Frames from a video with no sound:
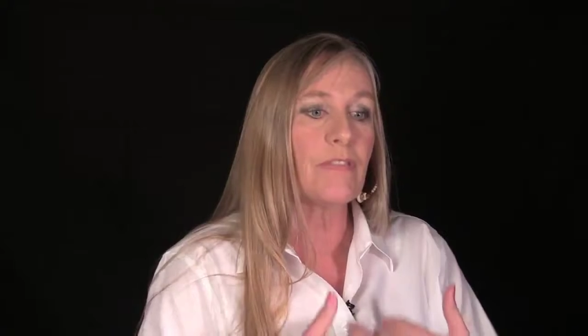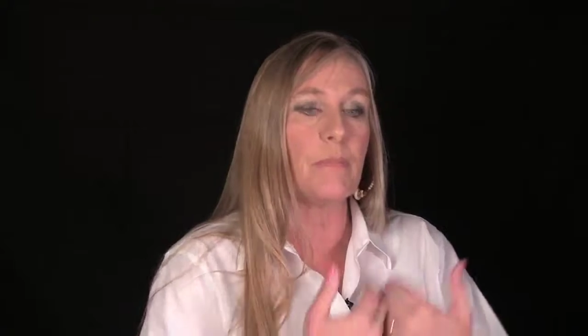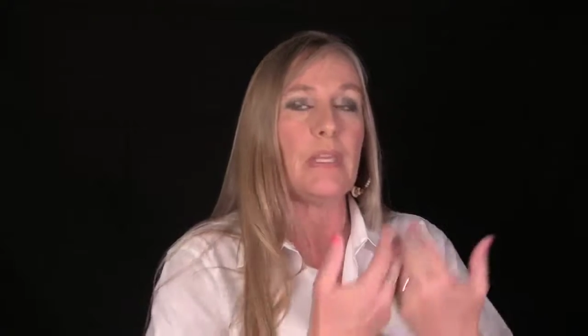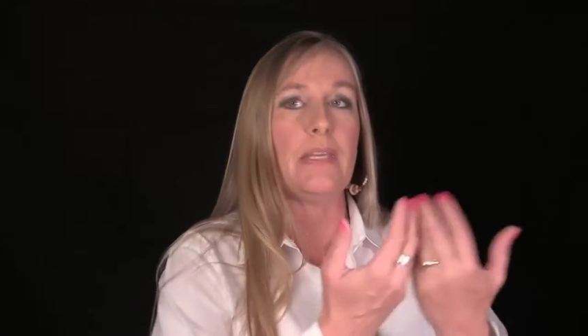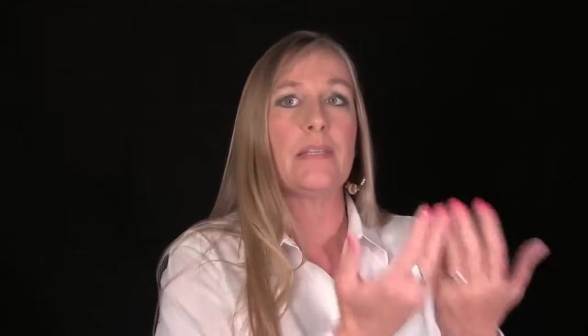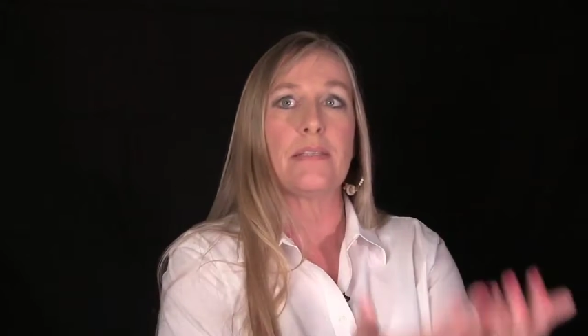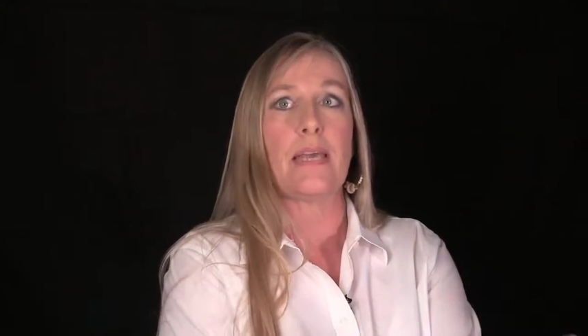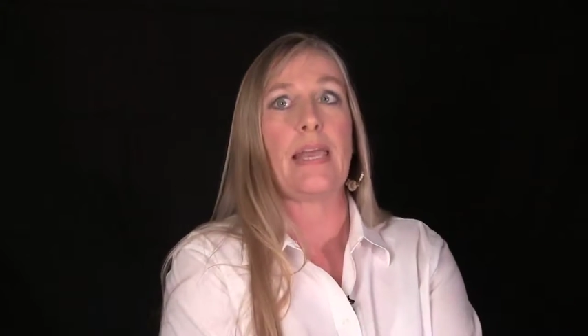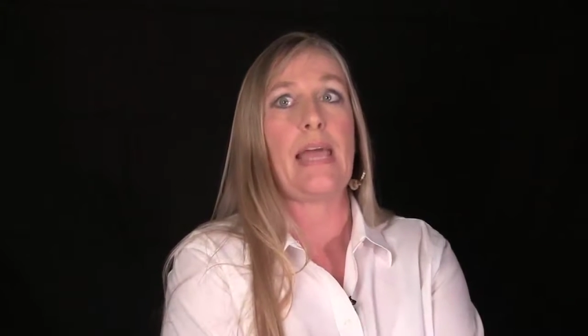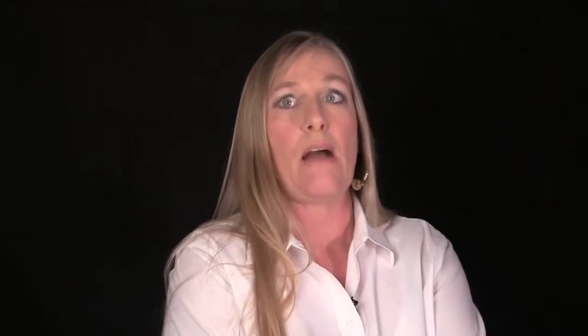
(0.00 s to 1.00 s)
from the
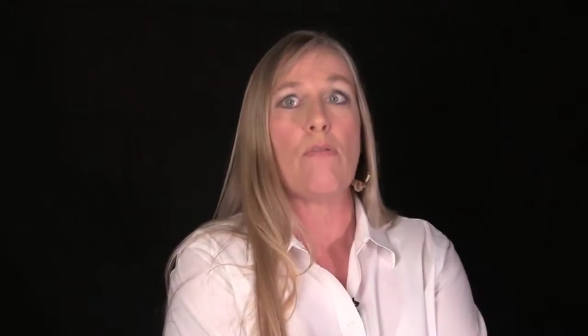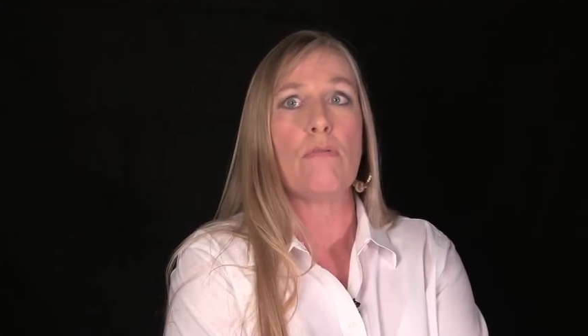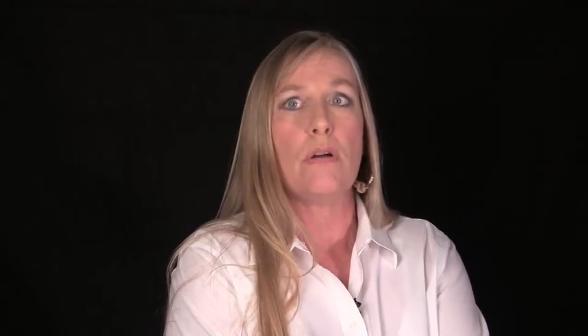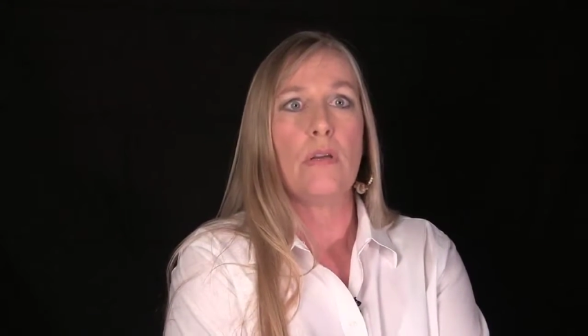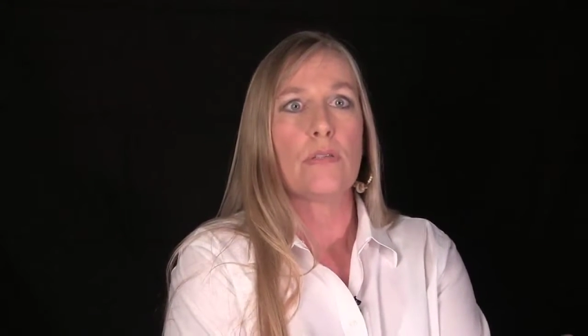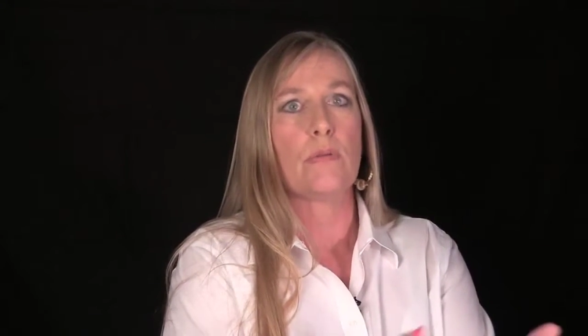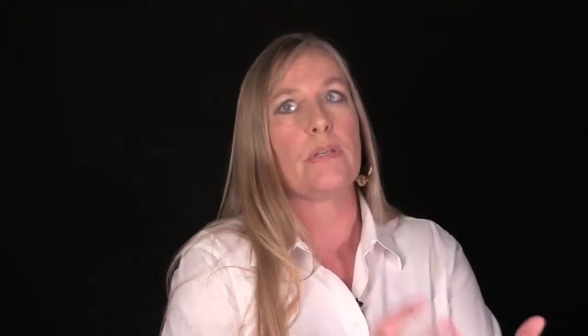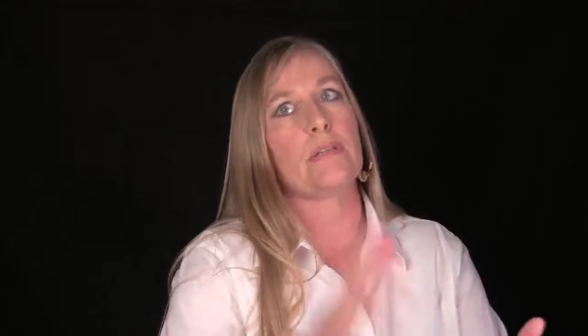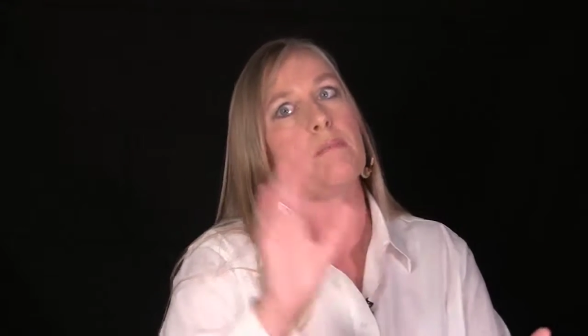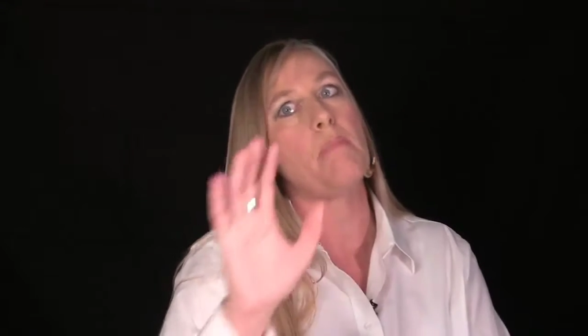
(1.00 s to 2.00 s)
inside out, so it
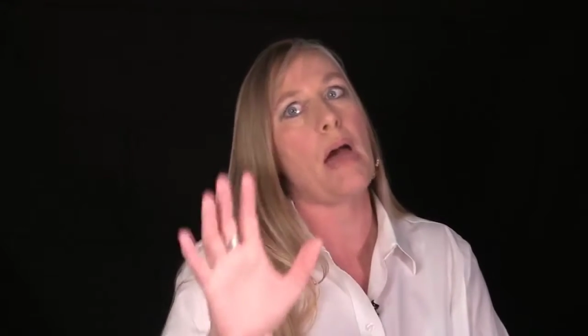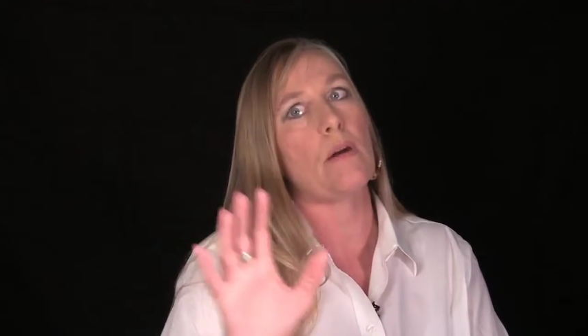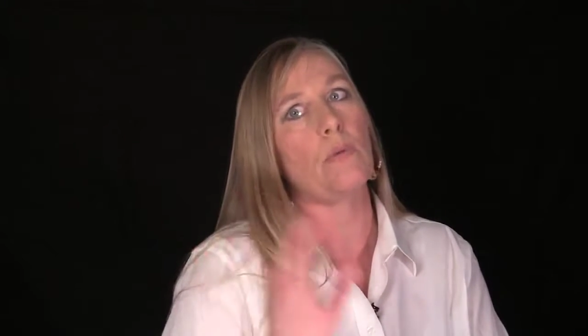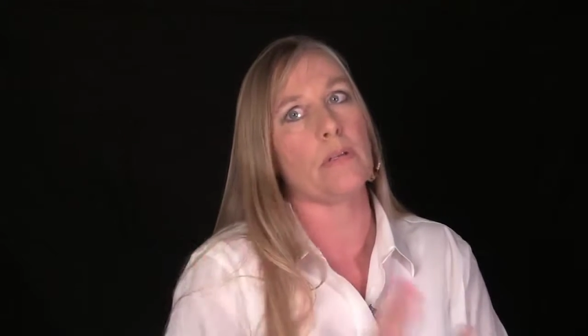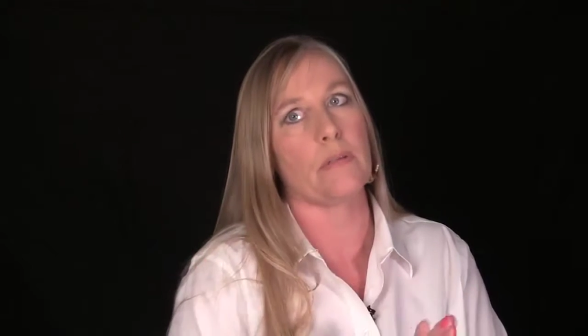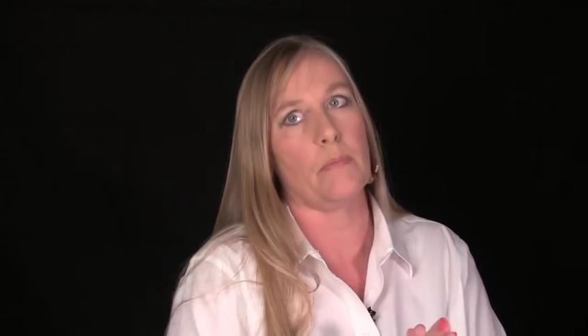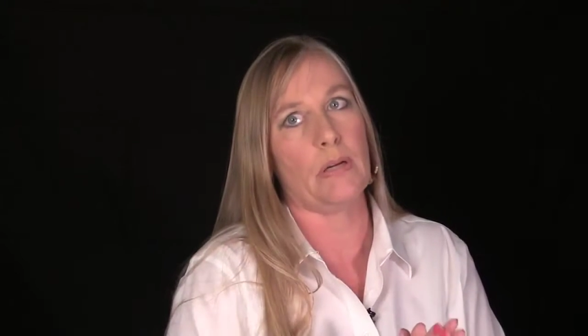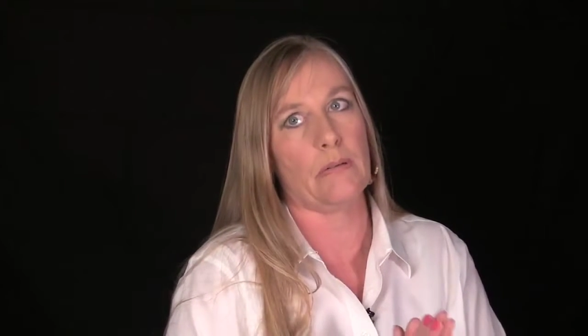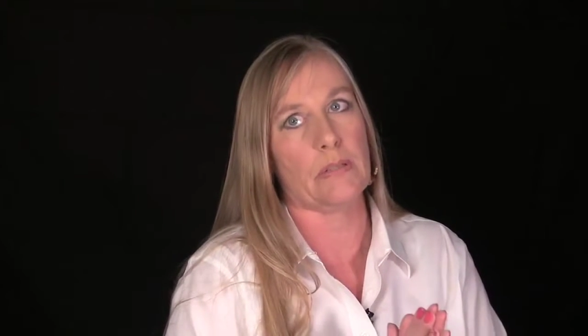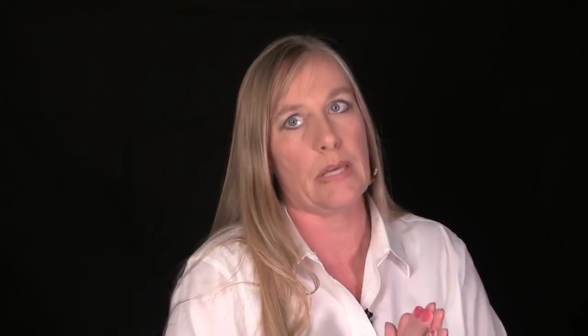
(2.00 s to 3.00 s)
doesn't matter what someone
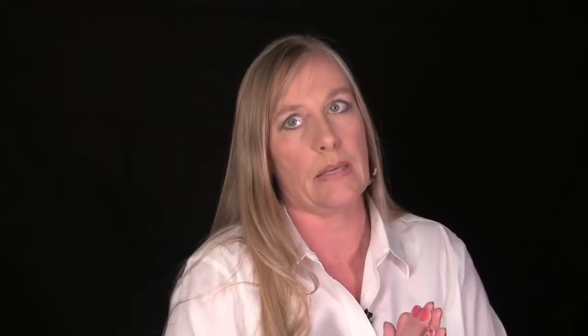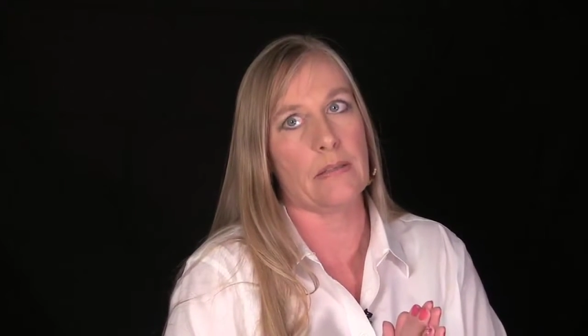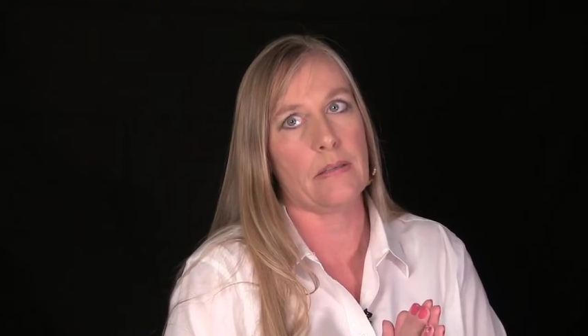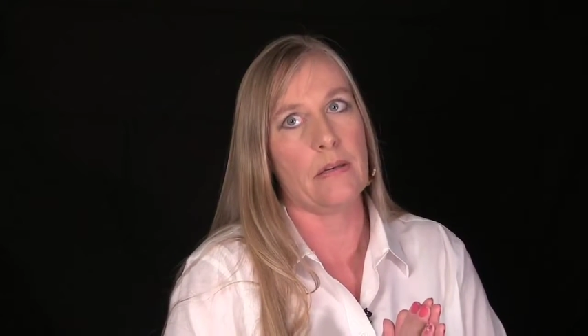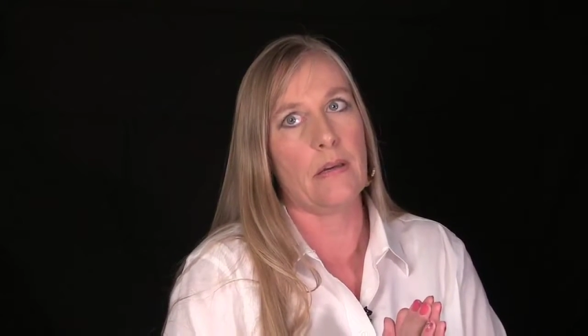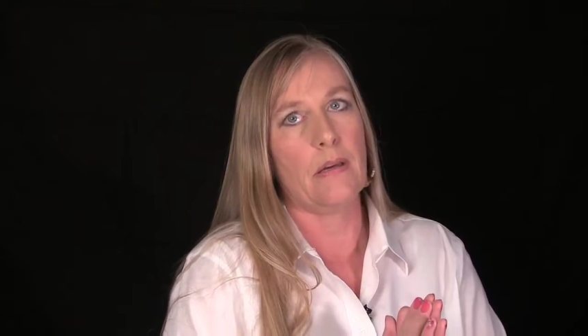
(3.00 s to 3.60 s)
else says.